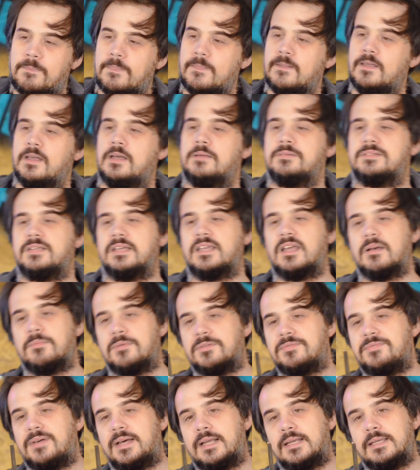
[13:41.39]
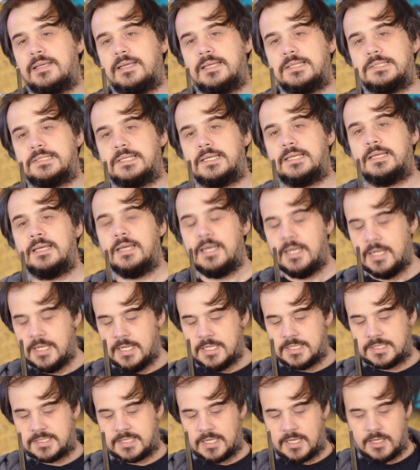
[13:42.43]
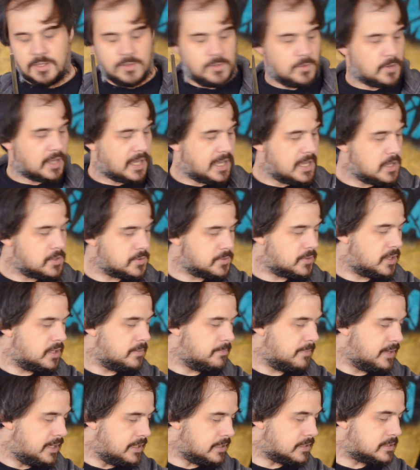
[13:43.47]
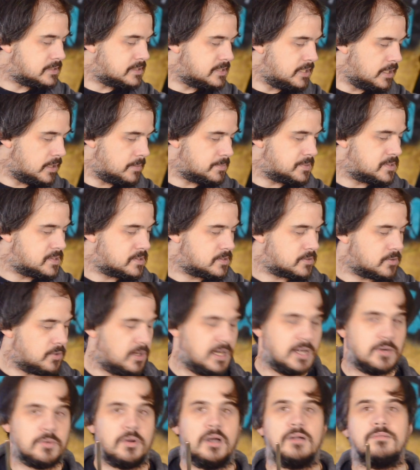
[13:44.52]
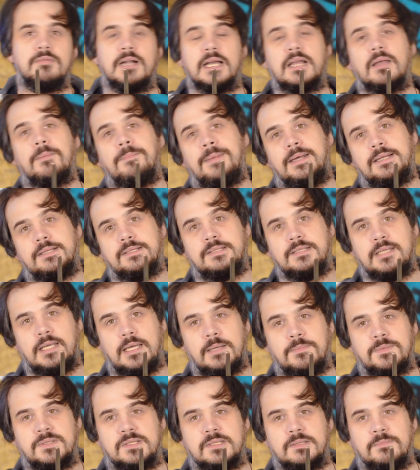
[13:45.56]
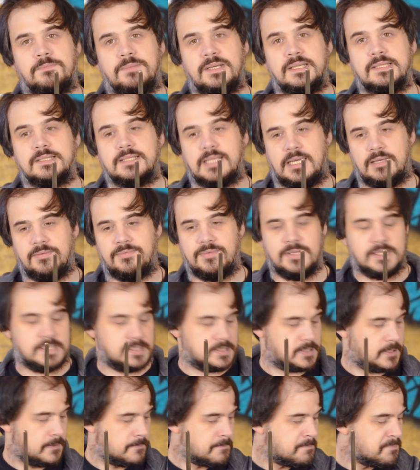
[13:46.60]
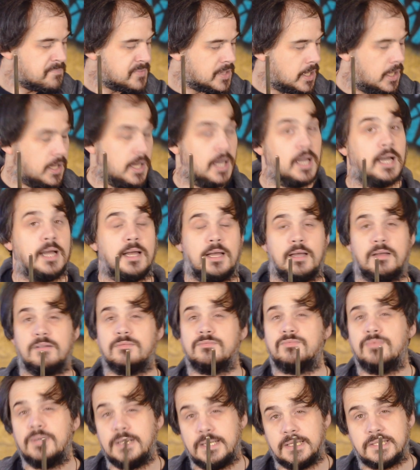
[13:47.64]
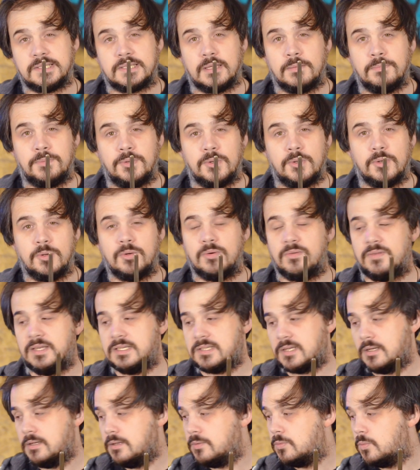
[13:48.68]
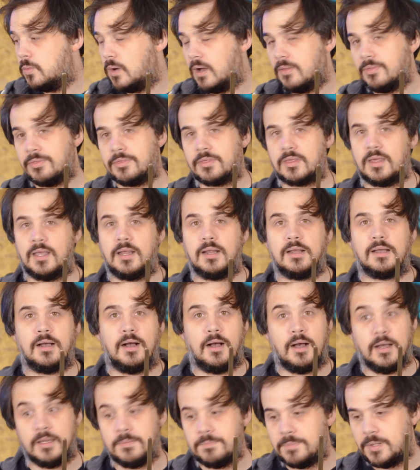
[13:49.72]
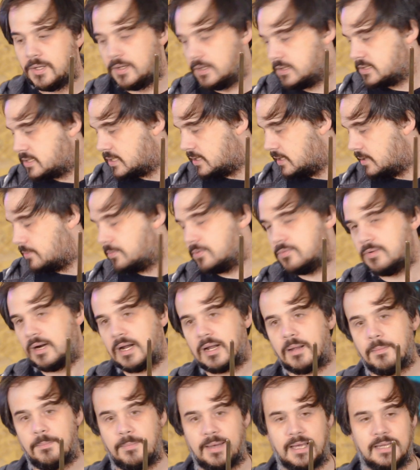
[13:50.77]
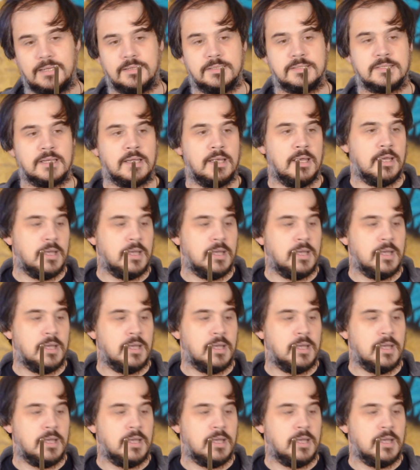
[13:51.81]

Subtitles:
So they come off fairly easy. So how do I make tips, or how do I recommend tips be safest? Really simple. There's only one thing I personally would recommend.